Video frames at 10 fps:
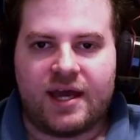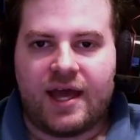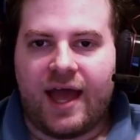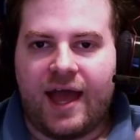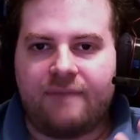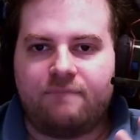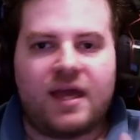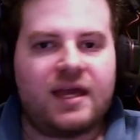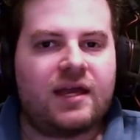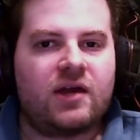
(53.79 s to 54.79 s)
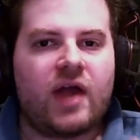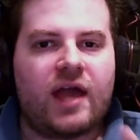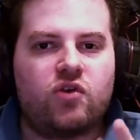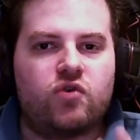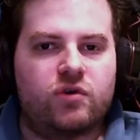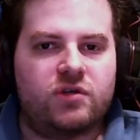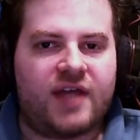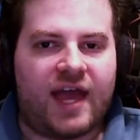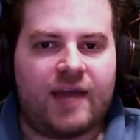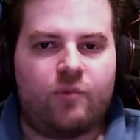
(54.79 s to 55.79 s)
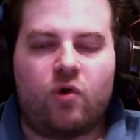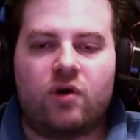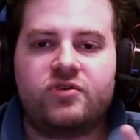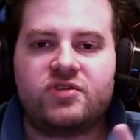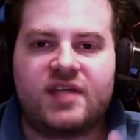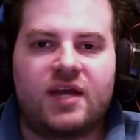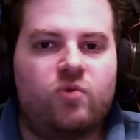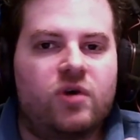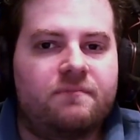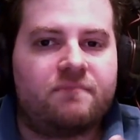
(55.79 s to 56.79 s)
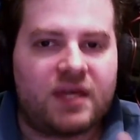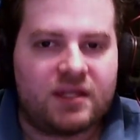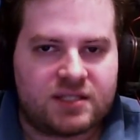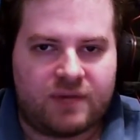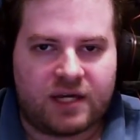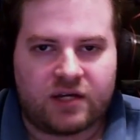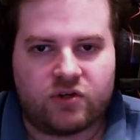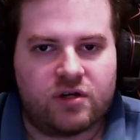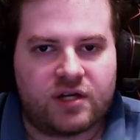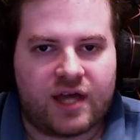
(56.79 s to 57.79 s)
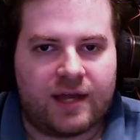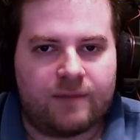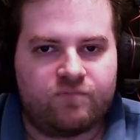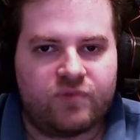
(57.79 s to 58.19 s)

And making a good game, or understanding what it means to make a good game,